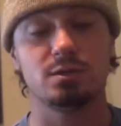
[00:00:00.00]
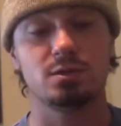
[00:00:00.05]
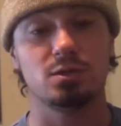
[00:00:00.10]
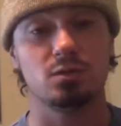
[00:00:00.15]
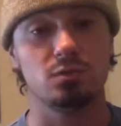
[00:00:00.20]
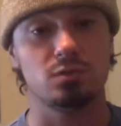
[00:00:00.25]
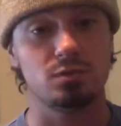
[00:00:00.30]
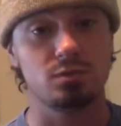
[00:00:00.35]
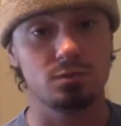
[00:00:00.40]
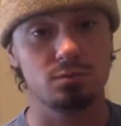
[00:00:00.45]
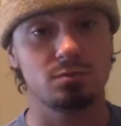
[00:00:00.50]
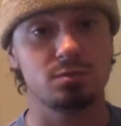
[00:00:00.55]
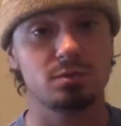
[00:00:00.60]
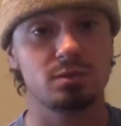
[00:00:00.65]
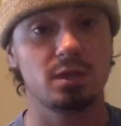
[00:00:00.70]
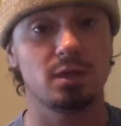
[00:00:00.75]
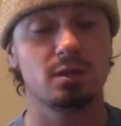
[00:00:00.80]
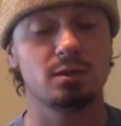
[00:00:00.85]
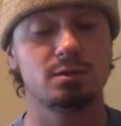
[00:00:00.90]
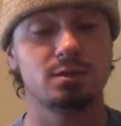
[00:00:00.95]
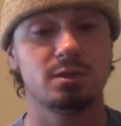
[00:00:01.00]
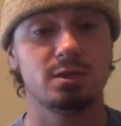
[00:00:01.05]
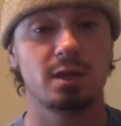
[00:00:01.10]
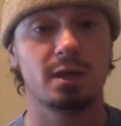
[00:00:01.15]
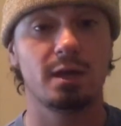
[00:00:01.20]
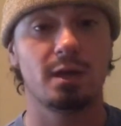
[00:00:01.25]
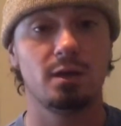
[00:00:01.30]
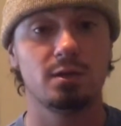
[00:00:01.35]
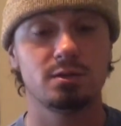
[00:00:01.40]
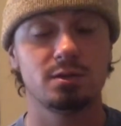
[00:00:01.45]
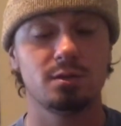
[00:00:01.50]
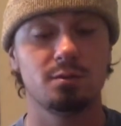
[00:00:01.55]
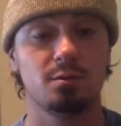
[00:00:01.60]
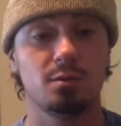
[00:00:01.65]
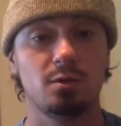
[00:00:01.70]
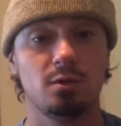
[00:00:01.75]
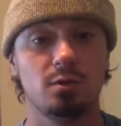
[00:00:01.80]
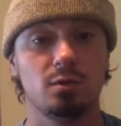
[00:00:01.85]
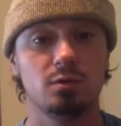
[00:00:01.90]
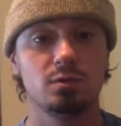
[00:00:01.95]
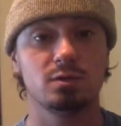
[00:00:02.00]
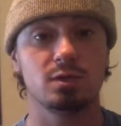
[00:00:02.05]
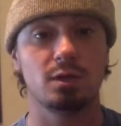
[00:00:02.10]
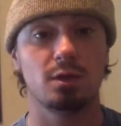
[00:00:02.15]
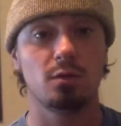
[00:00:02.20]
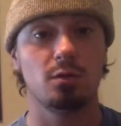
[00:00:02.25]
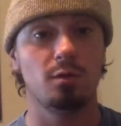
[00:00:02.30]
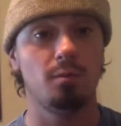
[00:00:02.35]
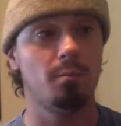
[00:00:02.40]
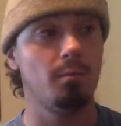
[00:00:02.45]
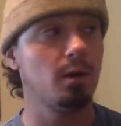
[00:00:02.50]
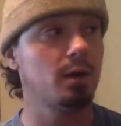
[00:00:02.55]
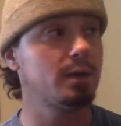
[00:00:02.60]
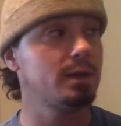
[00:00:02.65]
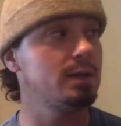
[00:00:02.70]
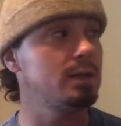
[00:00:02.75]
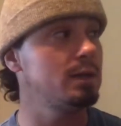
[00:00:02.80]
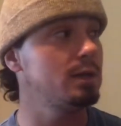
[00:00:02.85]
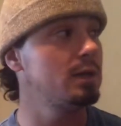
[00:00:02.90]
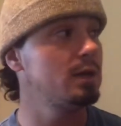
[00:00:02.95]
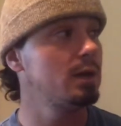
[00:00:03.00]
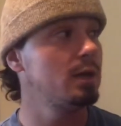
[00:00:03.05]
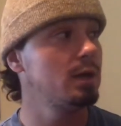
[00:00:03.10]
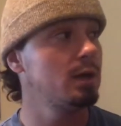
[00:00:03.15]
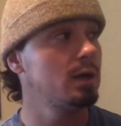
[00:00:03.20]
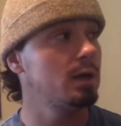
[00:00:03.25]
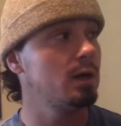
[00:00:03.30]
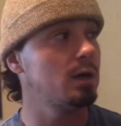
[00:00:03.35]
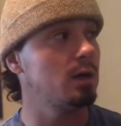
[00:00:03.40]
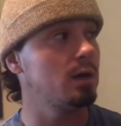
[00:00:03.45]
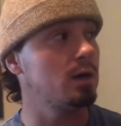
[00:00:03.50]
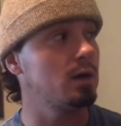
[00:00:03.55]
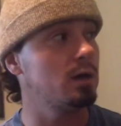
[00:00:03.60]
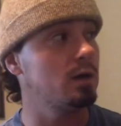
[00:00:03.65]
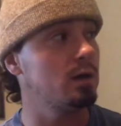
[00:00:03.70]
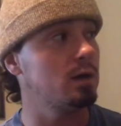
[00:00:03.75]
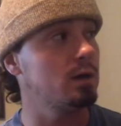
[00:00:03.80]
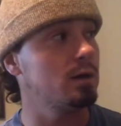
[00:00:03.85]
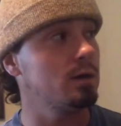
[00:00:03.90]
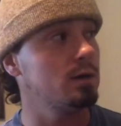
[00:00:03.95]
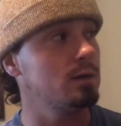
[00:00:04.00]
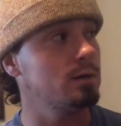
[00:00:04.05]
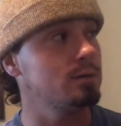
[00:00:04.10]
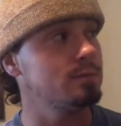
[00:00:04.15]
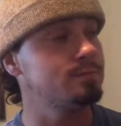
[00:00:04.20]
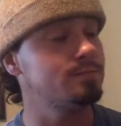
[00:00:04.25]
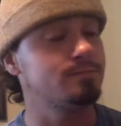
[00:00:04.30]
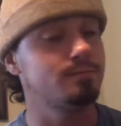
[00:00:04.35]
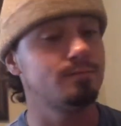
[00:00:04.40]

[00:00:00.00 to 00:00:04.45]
So check out some of those. I know the money. Uh,